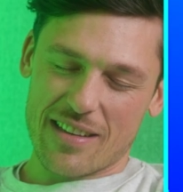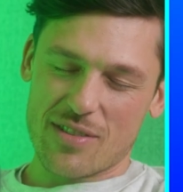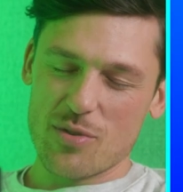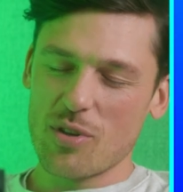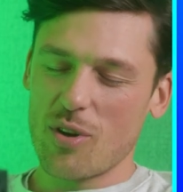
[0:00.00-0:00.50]

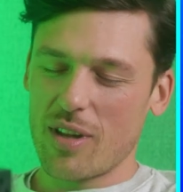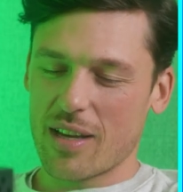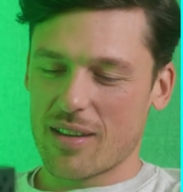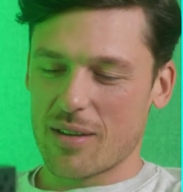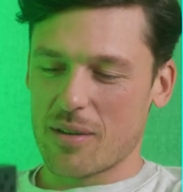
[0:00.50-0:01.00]
Do you know,
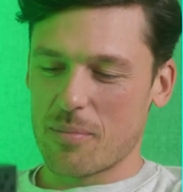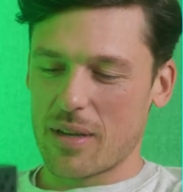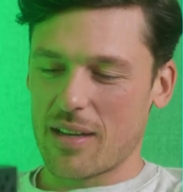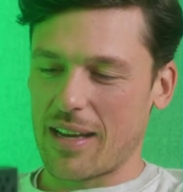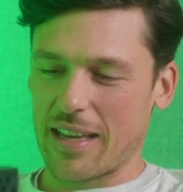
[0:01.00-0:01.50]
like,
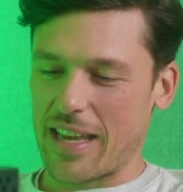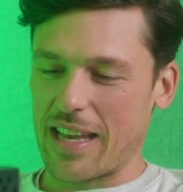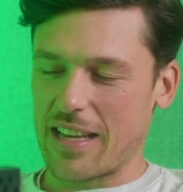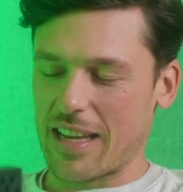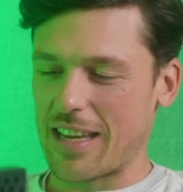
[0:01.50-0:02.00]
I
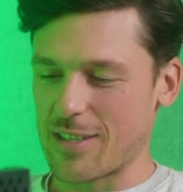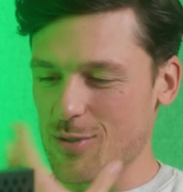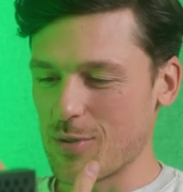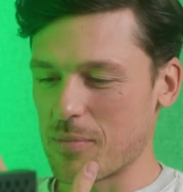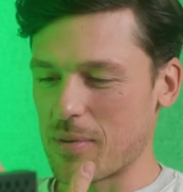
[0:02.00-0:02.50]
can't
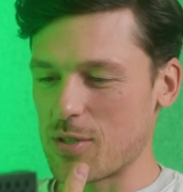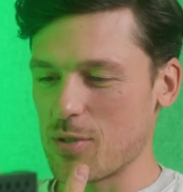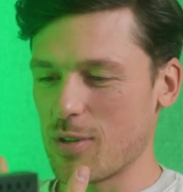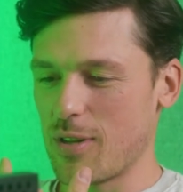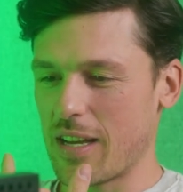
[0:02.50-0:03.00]
do it, but do
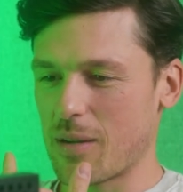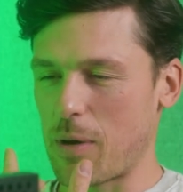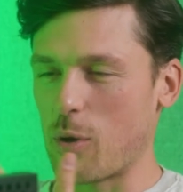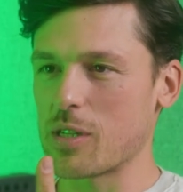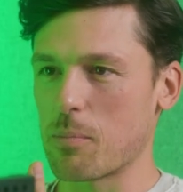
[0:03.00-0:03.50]
you know, like,
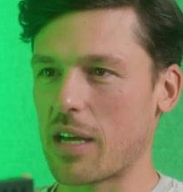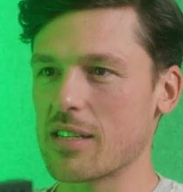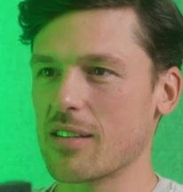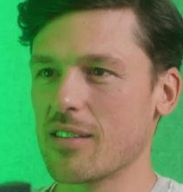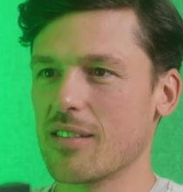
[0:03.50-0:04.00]
Paulchen
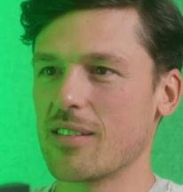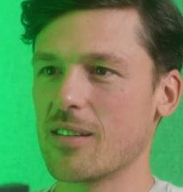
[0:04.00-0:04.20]
Panther?